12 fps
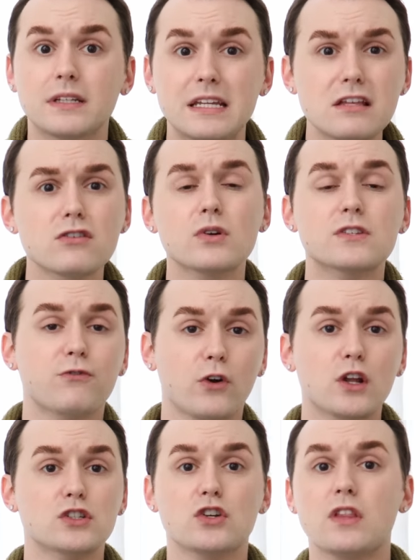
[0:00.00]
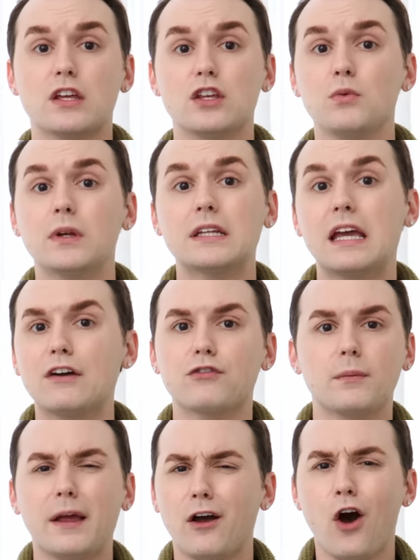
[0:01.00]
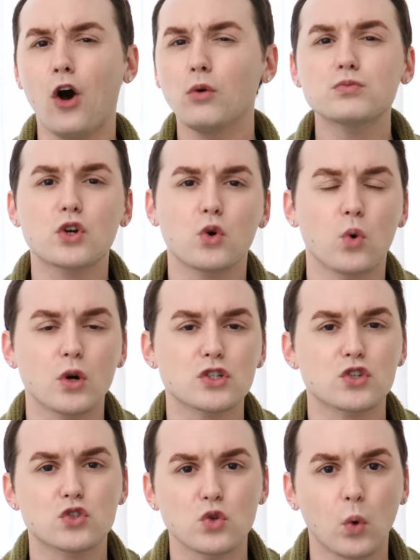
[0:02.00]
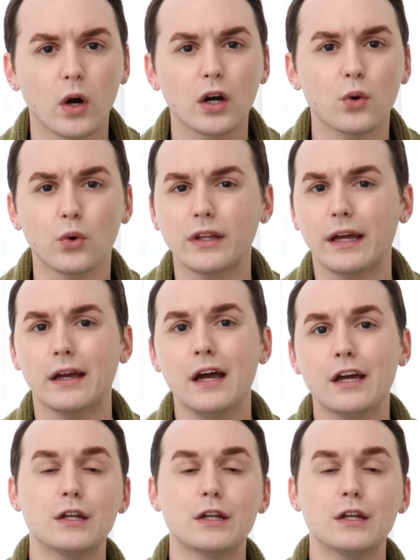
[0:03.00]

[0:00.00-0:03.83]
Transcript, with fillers: Neither is furniture that you would get from like a home decor store or like,